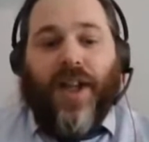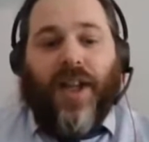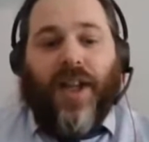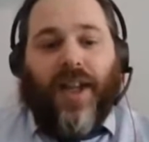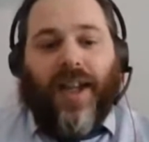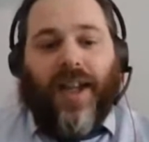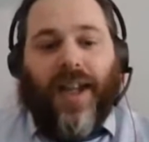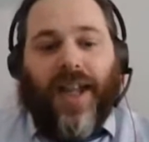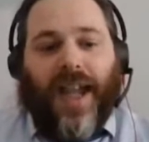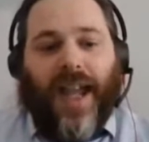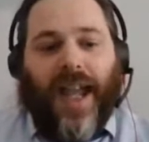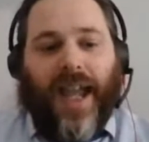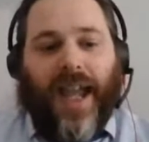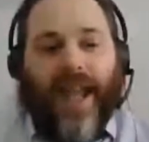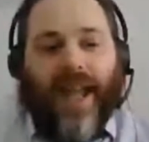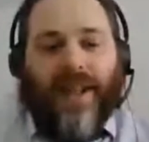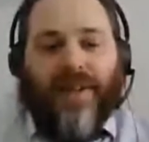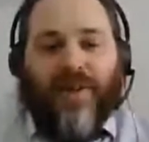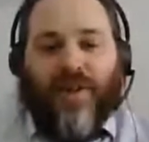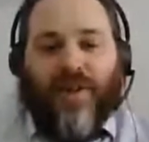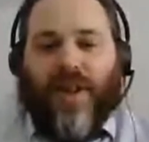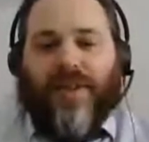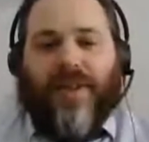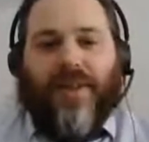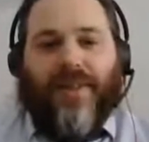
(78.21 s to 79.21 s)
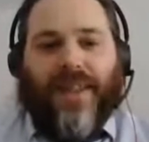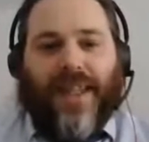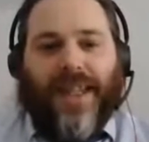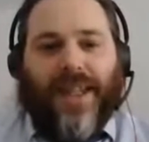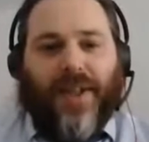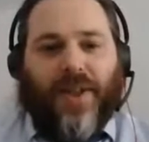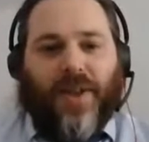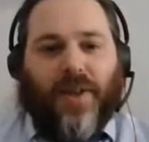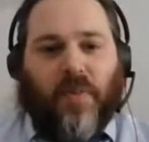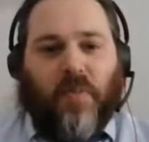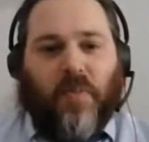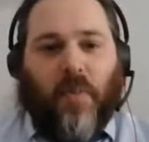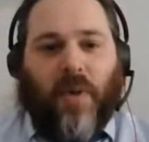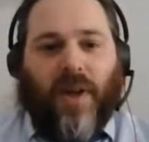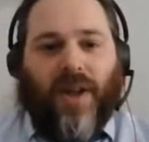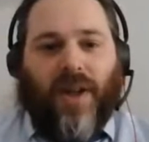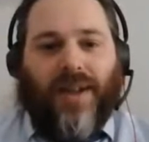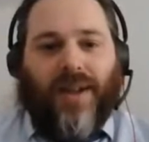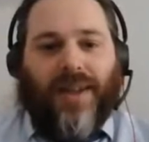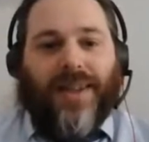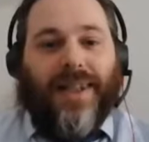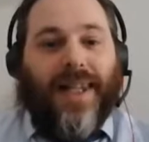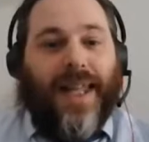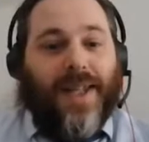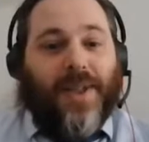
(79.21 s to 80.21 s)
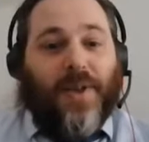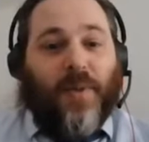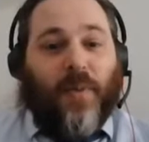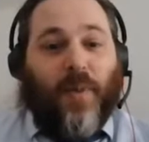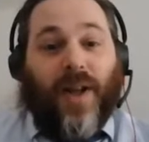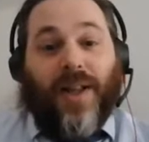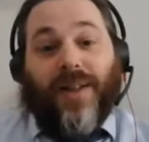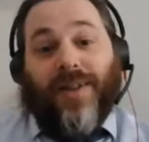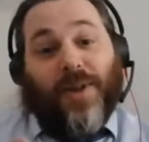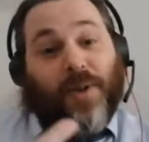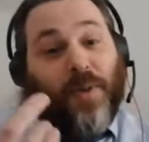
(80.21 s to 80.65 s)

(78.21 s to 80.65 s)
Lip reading: and other things less well,